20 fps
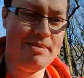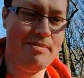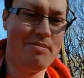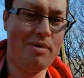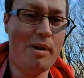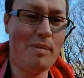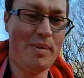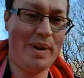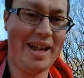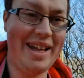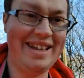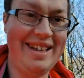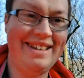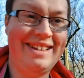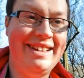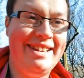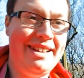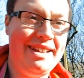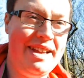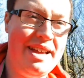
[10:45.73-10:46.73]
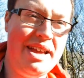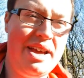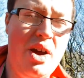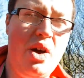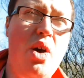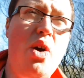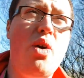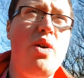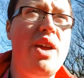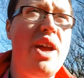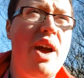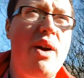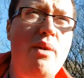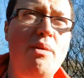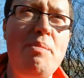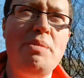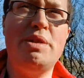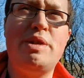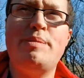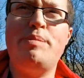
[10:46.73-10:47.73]
Probably. Oh yeah, I
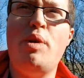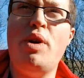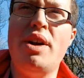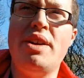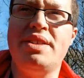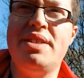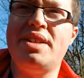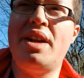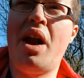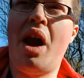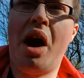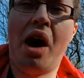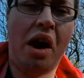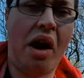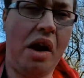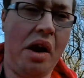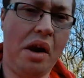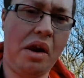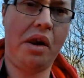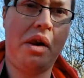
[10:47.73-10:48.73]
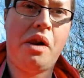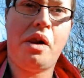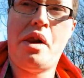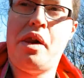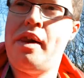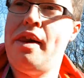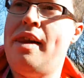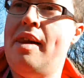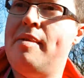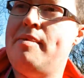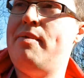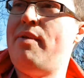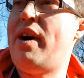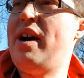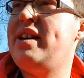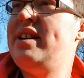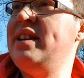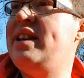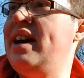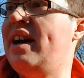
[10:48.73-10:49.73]
won't be surprised.
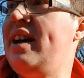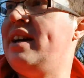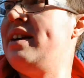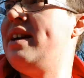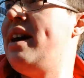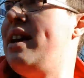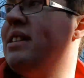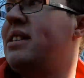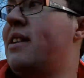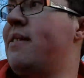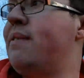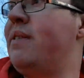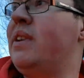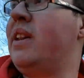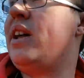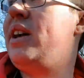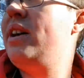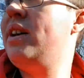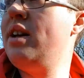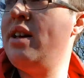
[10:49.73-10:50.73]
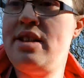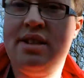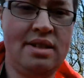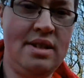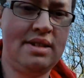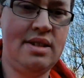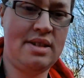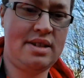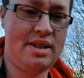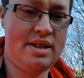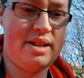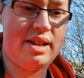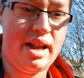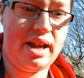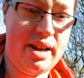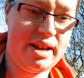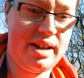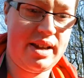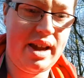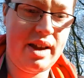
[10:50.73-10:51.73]
Friday night, yeah, definitely.
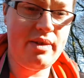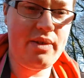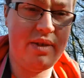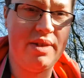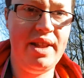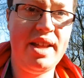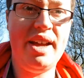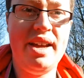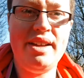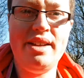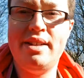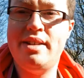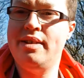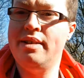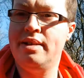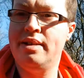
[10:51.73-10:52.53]
I can count on that.